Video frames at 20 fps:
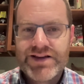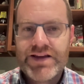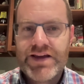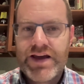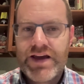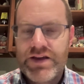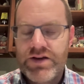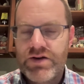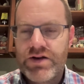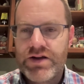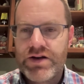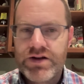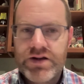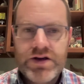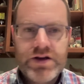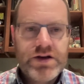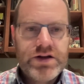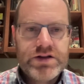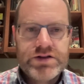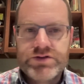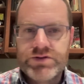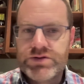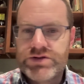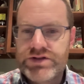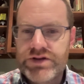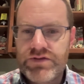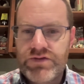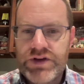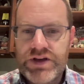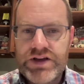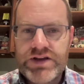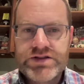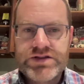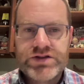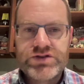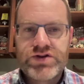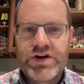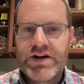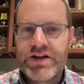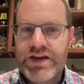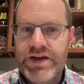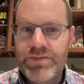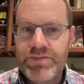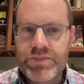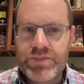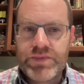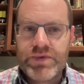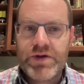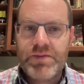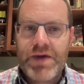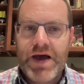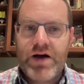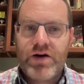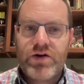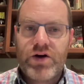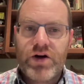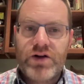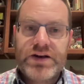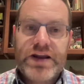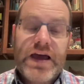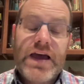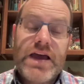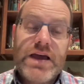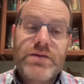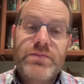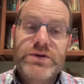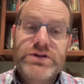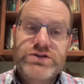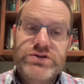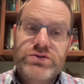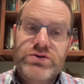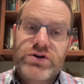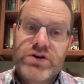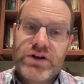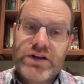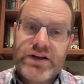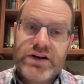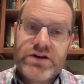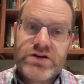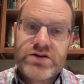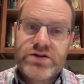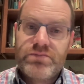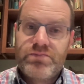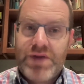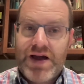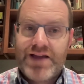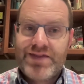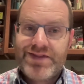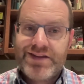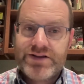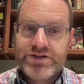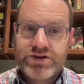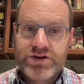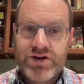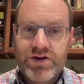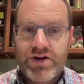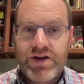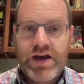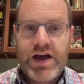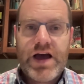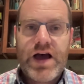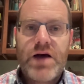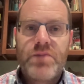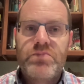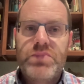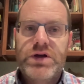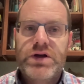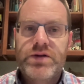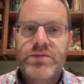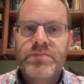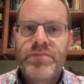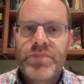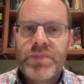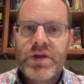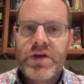that, yeah, you can do CVEs and try to keep them out all day, but sooner or later bad things are going to happen.